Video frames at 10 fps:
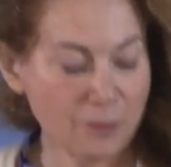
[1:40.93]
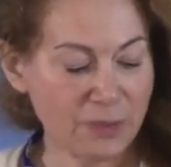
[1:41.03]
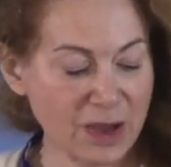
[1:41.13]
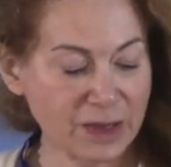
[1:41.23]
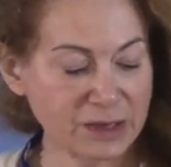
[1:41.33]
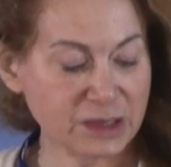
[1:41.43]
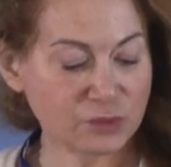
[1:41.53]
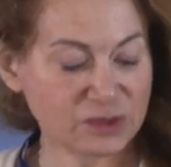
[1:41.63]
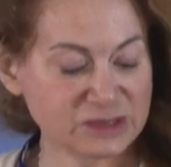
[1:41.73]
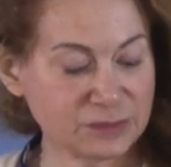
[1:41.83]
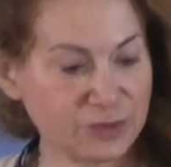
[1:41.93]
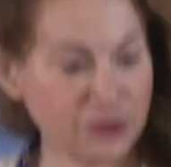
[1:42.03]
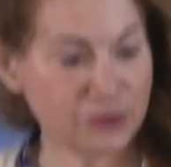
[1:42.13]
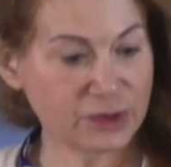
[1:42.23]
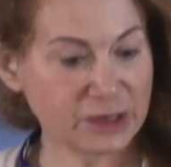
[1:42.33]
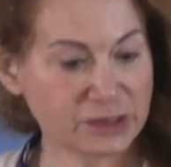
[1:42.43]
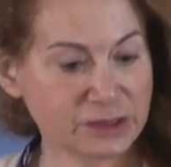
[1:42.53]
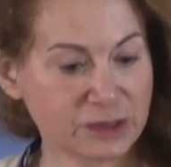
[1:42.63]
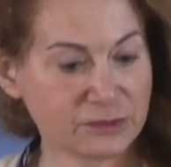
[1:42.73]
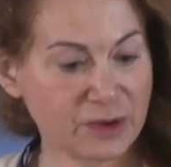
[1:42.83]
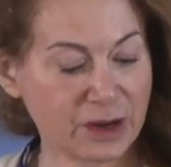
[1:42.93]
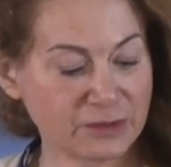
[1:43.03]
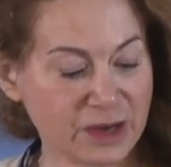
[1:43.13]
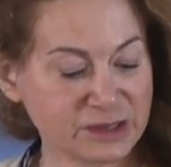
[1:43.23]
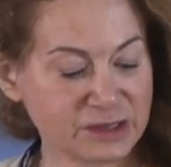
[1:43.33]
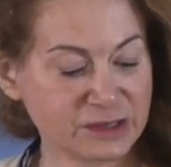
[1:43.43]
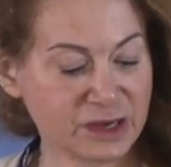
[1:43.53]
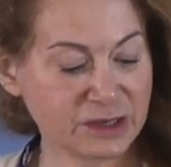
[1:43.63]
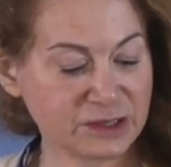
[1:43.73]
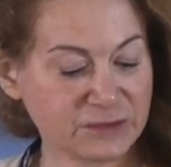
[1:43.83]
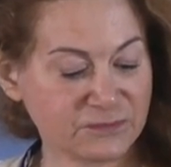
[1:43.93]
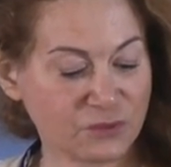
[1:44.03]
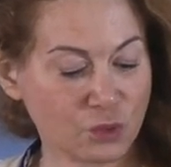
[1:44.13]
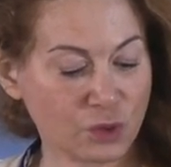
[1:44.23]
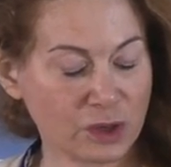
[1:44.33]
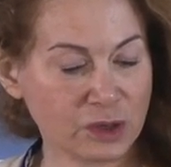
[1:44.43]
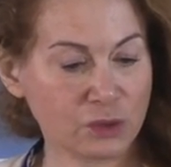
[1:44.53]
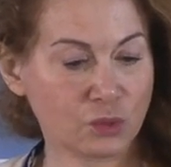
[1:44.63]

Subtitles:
But it was a period around 1994